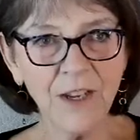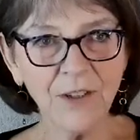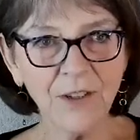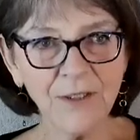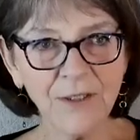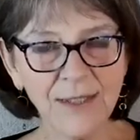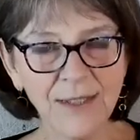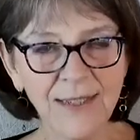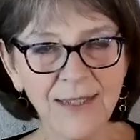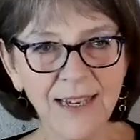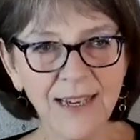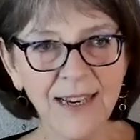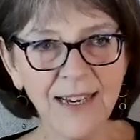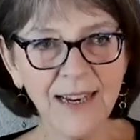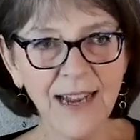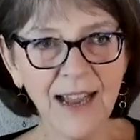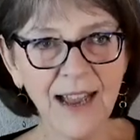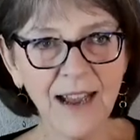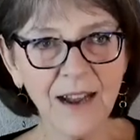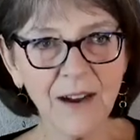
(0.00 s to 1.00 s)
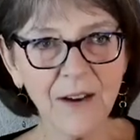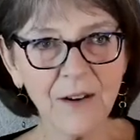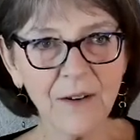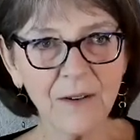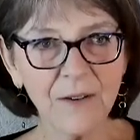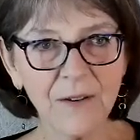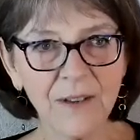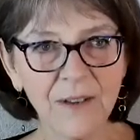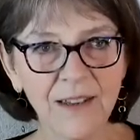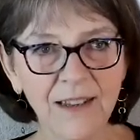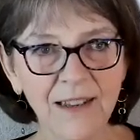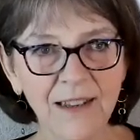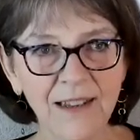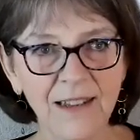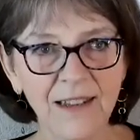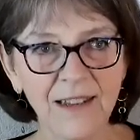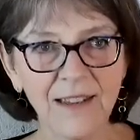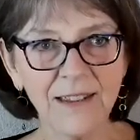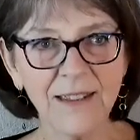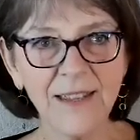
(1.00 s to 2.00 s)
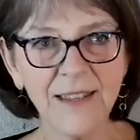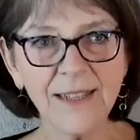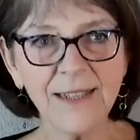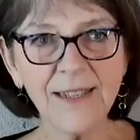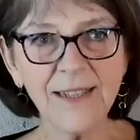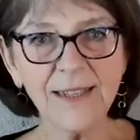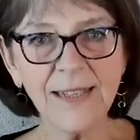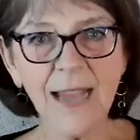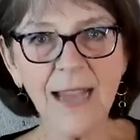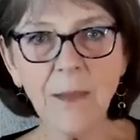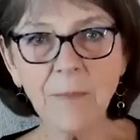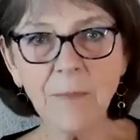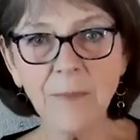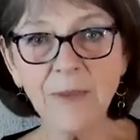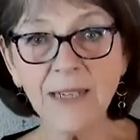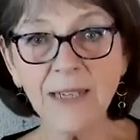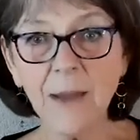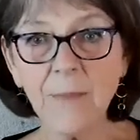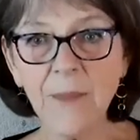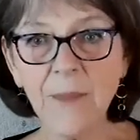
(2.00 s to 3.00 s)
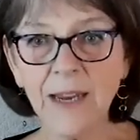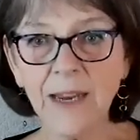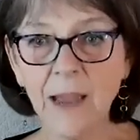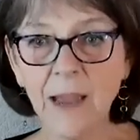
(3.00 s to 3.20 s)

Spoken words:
you'll see how this is epidemic.